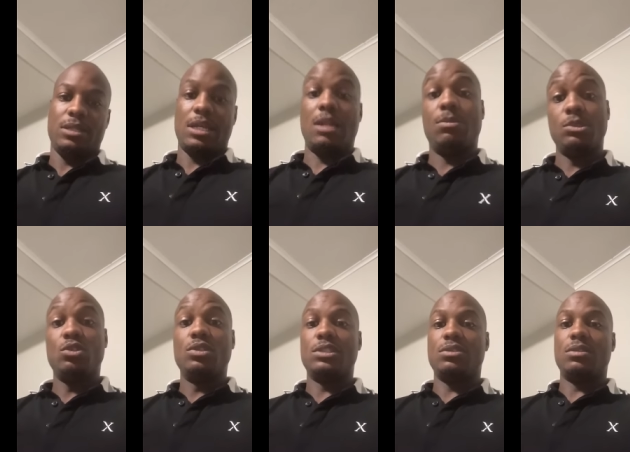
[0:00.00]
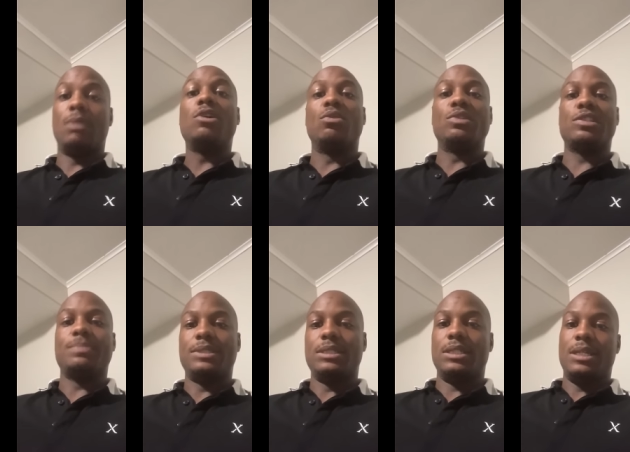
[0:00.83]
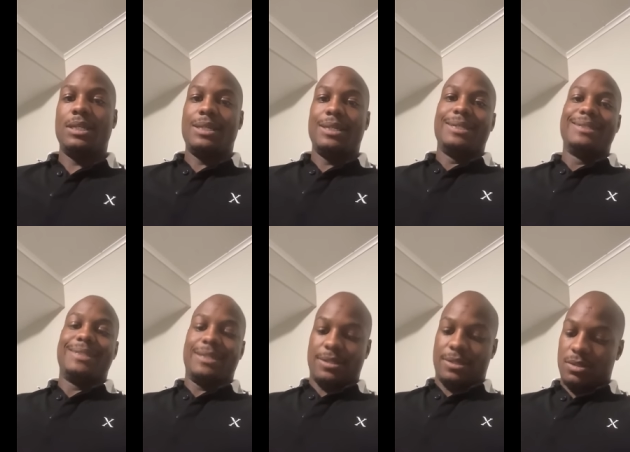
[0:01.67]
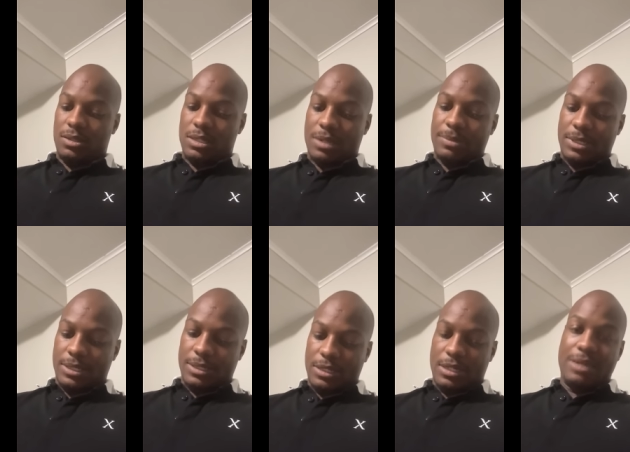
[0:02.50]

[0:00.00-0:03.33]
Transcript: And I'm going to do it too. I'm going to respond. Yeah, you know what I mean?